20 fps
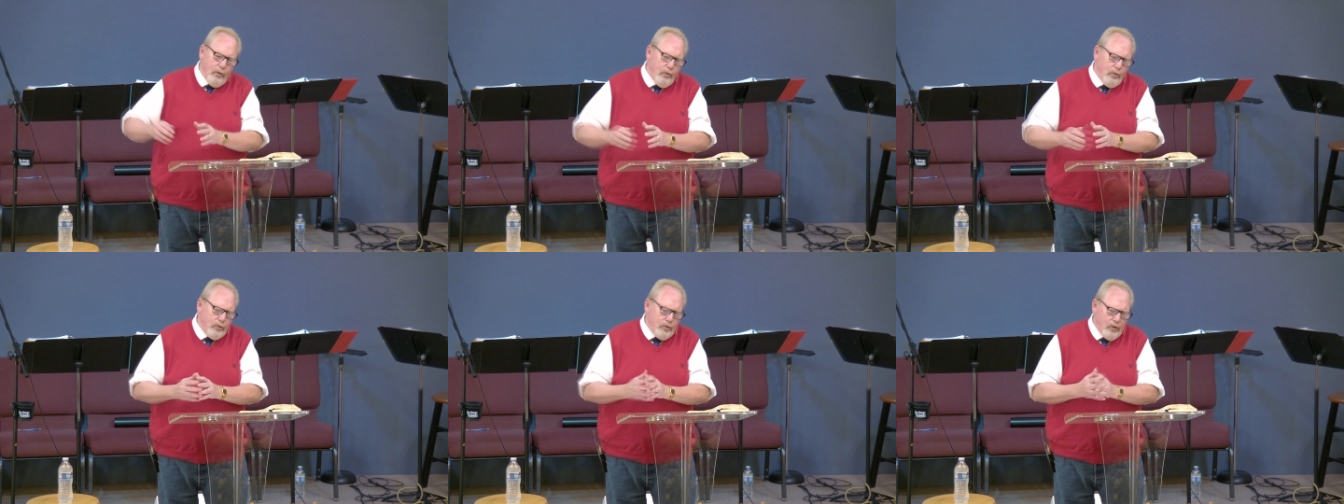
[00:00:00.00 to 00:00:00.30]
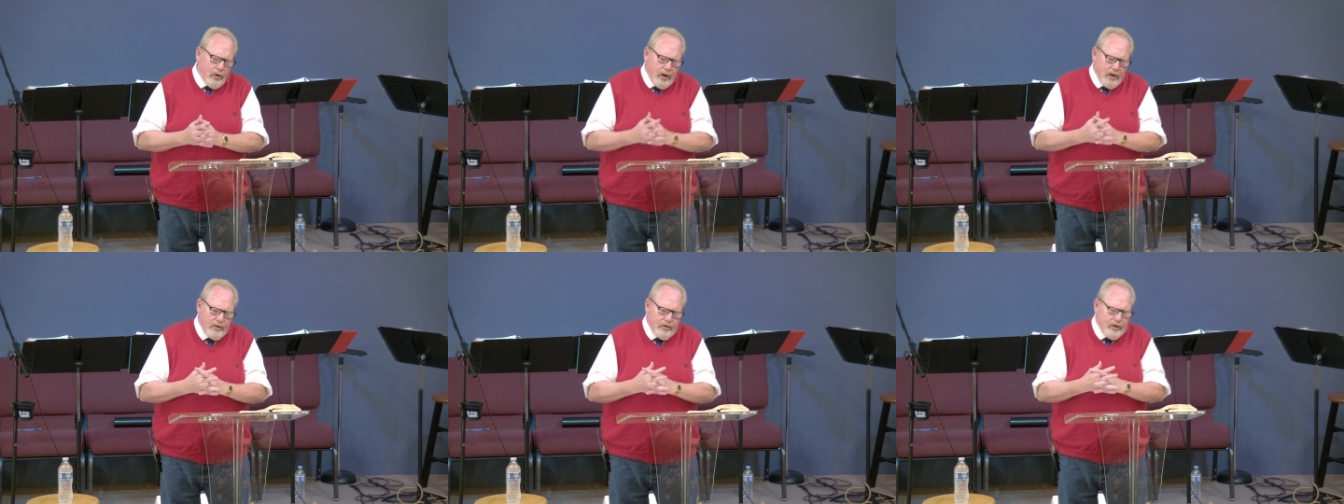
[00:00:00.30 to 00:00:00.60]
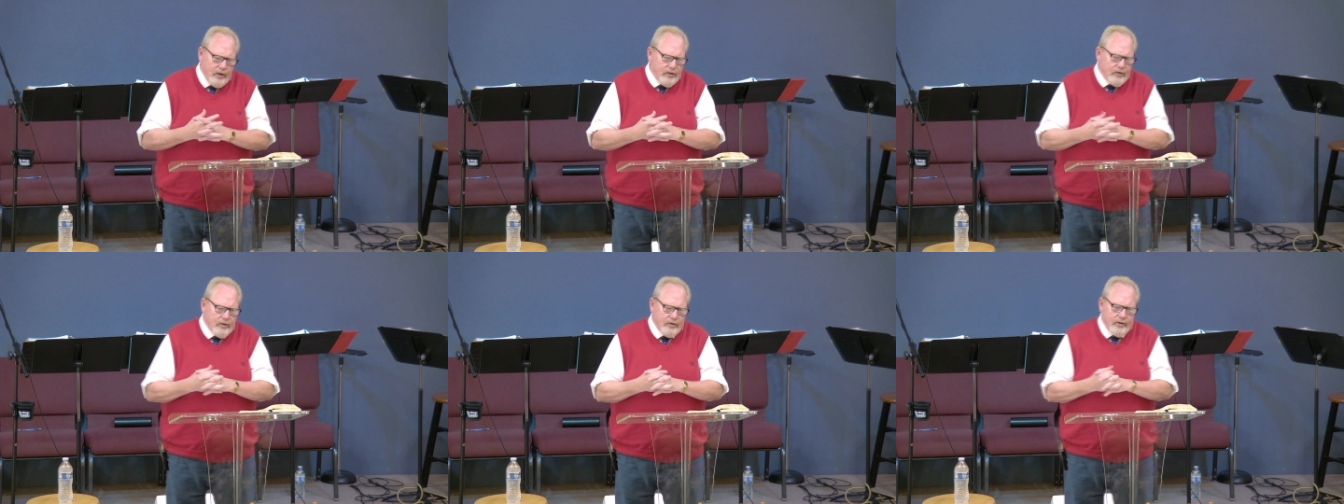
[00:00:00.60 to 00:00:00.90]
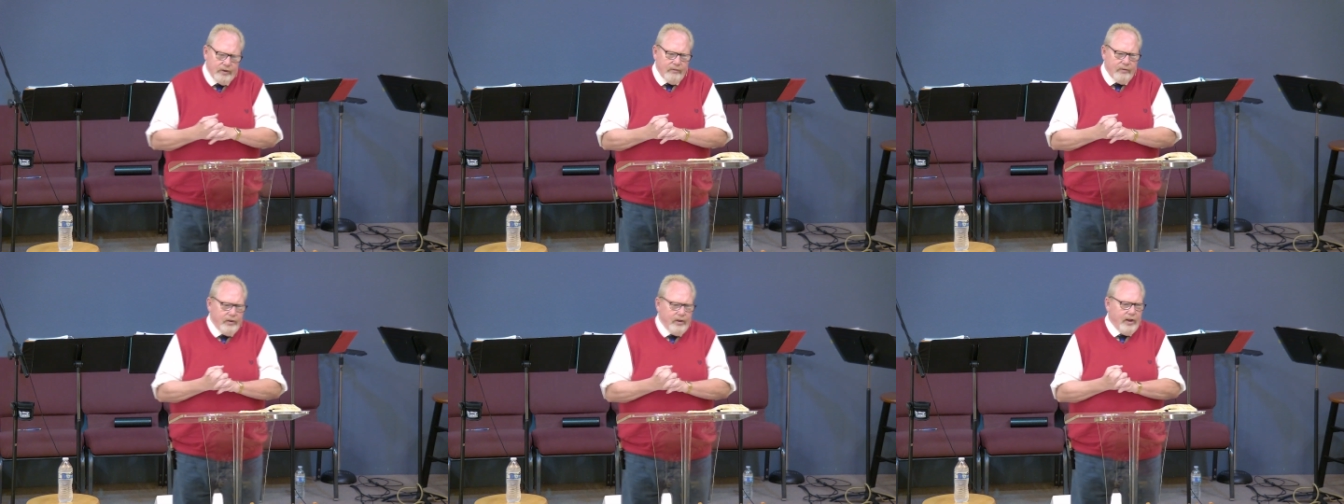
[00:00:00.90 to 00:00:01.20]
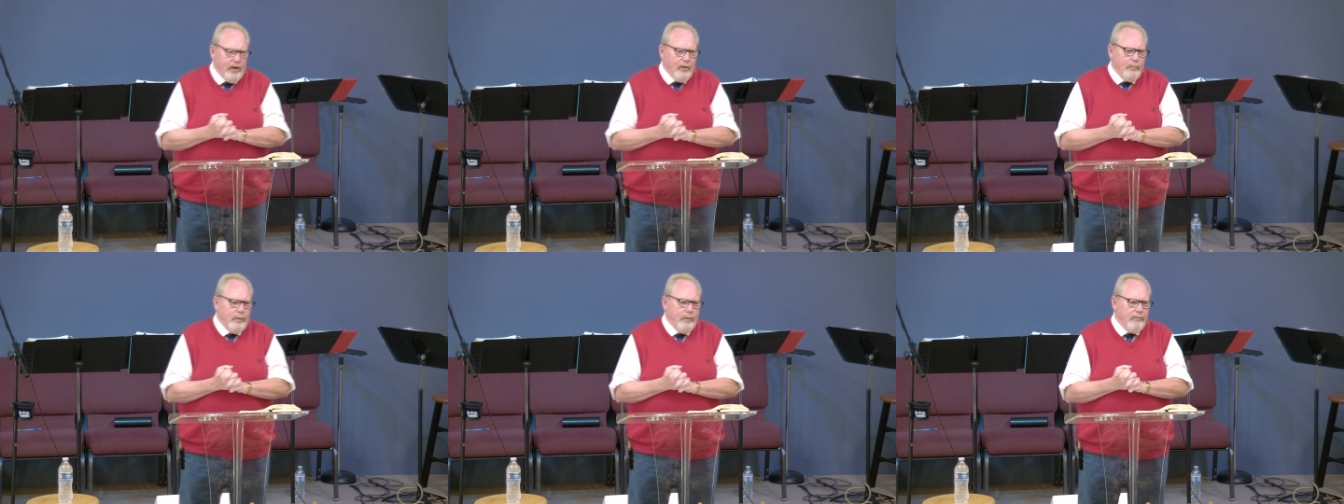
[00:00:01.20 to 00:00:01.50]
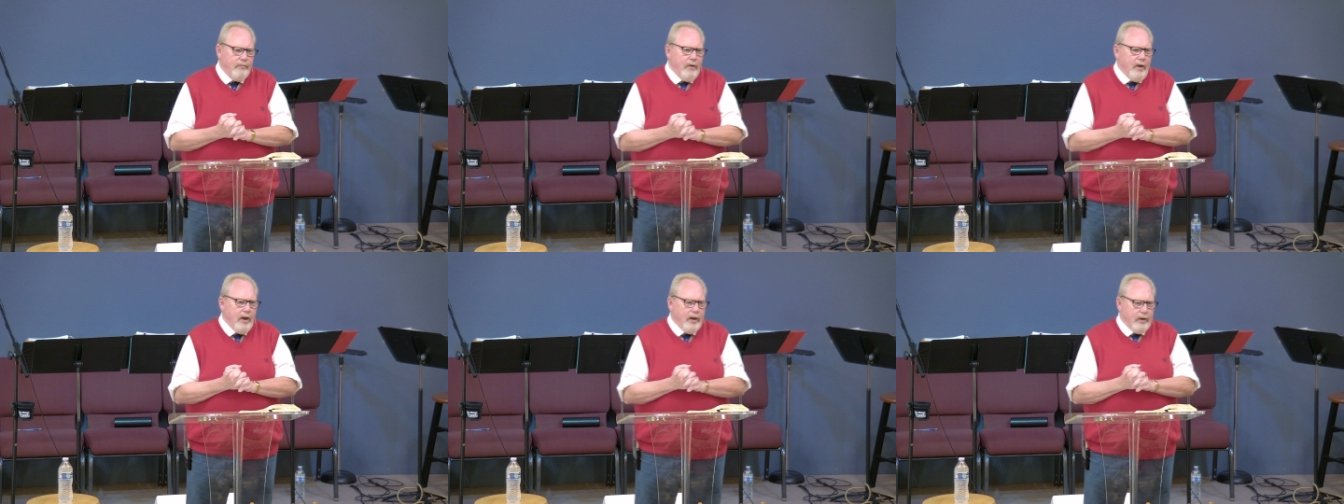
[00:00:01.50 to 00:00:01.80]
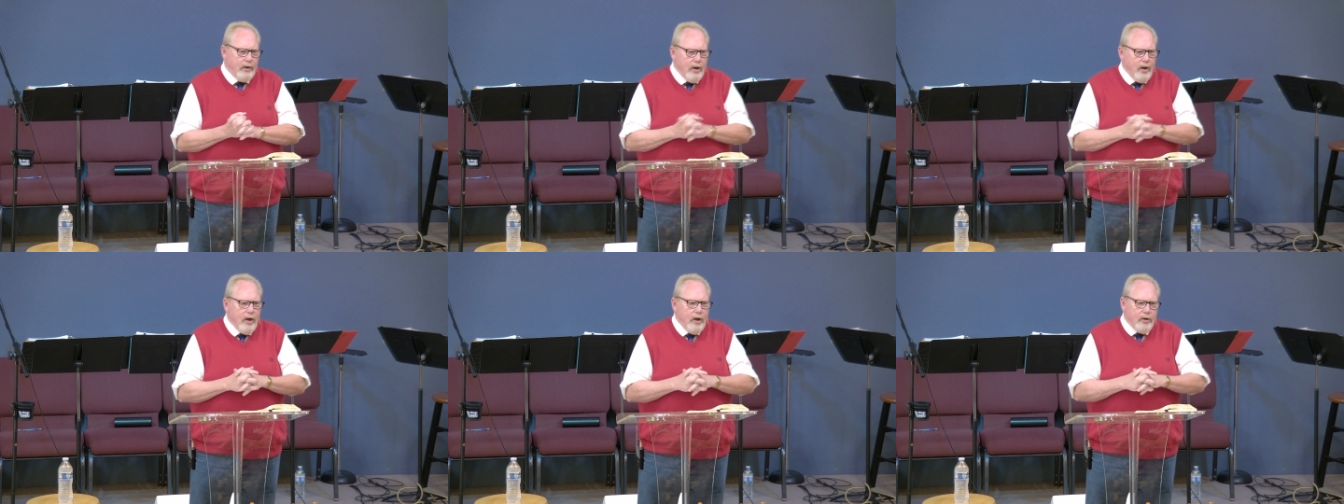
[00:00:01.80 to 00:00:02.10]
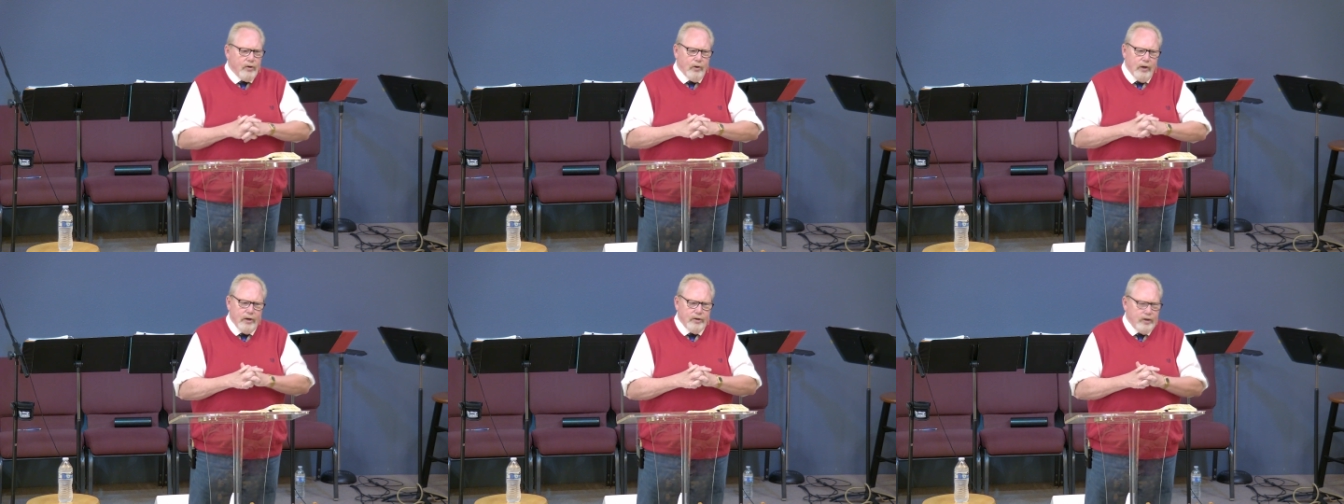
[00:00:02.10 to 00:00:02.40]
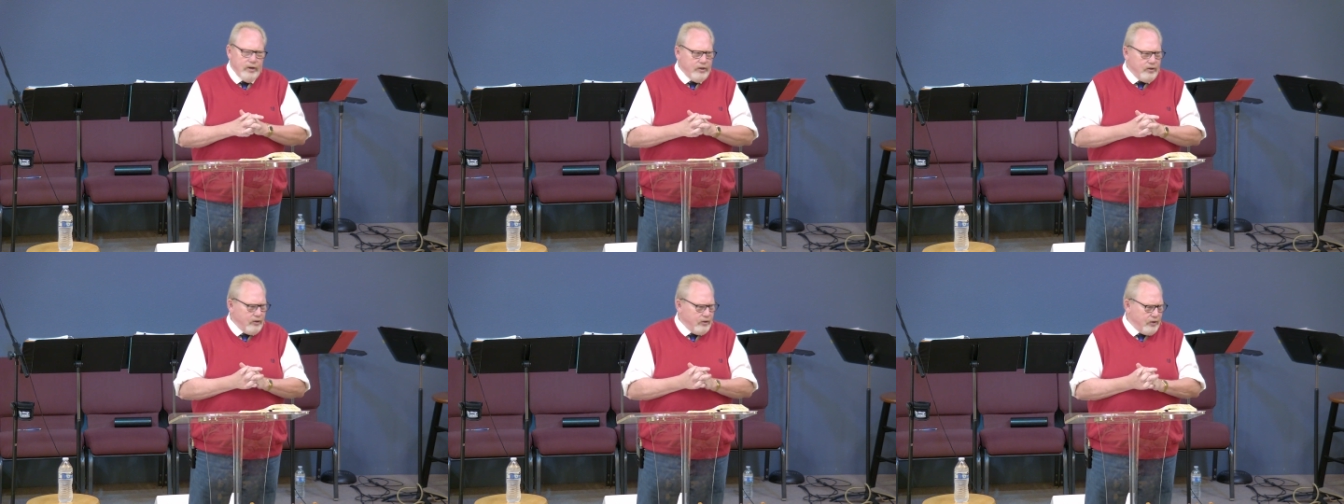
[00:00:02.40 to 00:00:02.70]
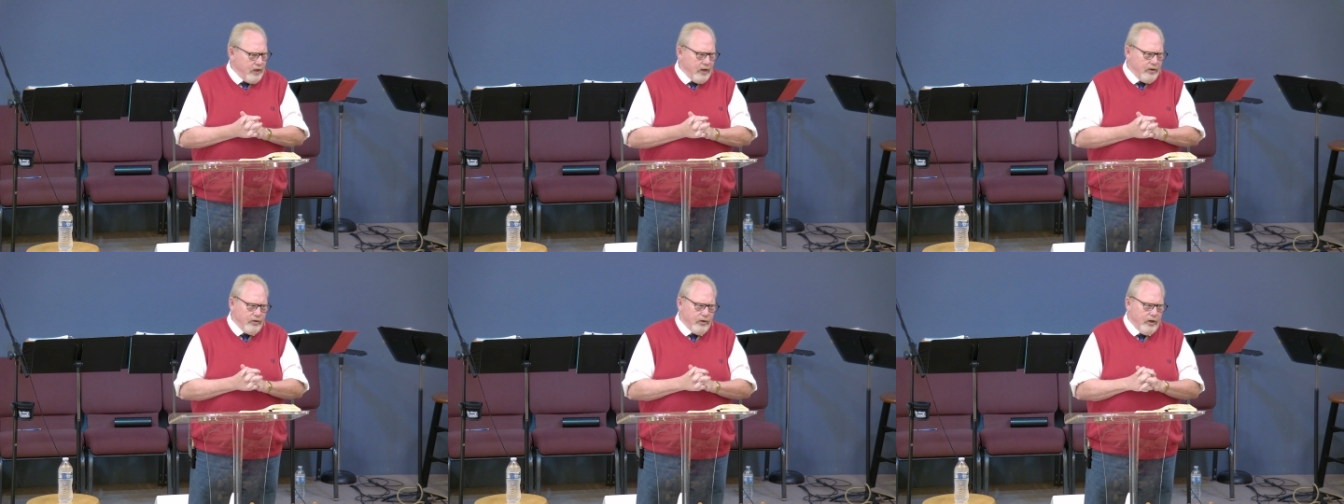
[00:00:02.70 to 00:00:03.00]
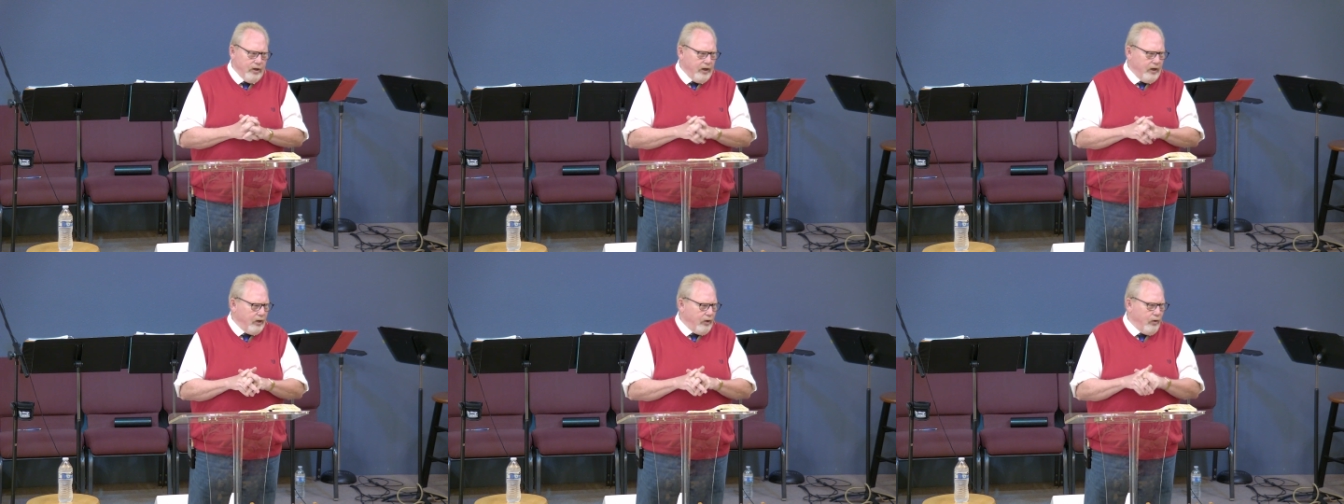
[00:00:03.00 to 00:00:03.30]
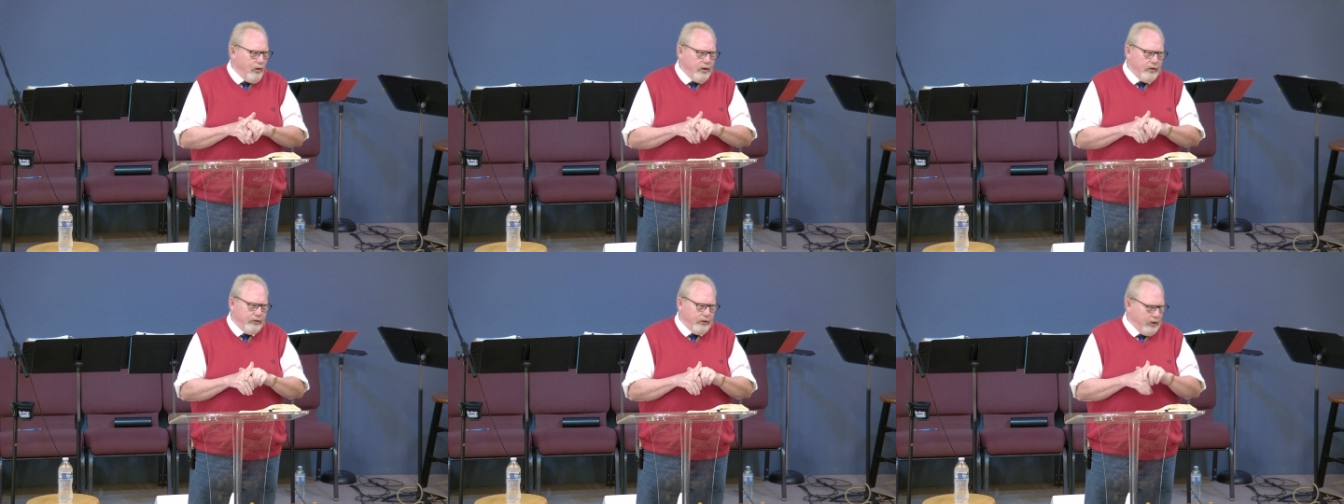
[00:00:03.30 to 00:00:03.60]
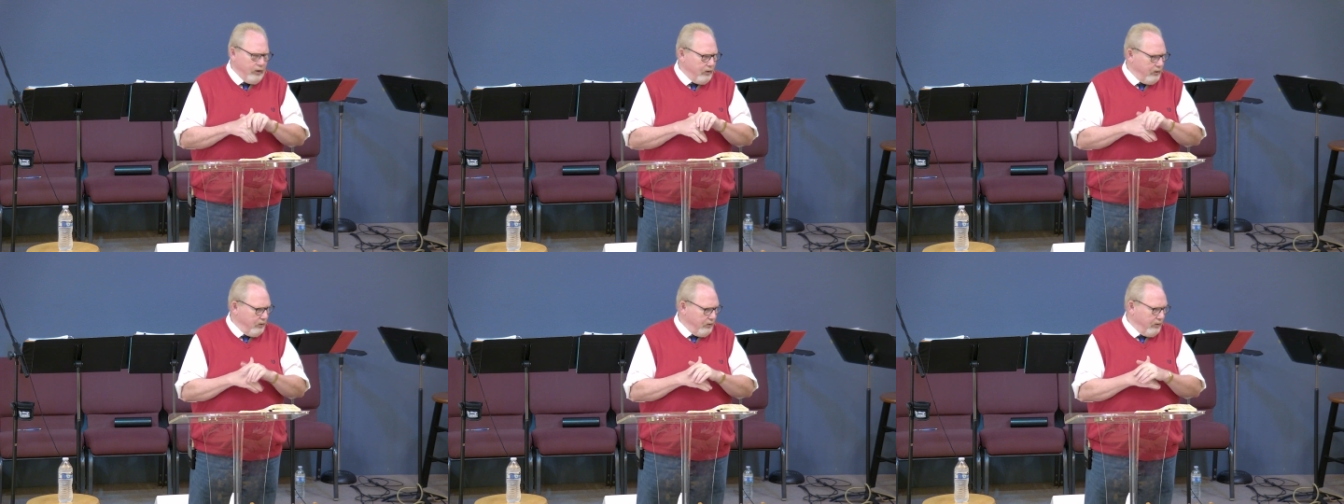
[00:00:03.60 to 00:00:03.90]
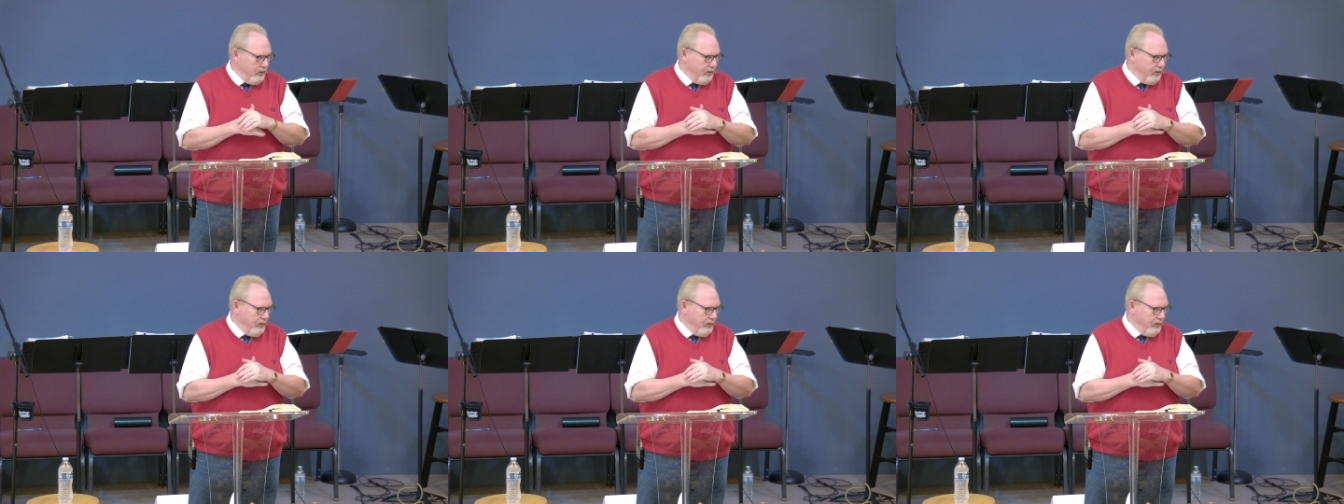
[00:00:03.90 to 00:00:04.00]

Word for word: oh, try Jesus, everything will be fine. Try Jesus, things are going to get crazy.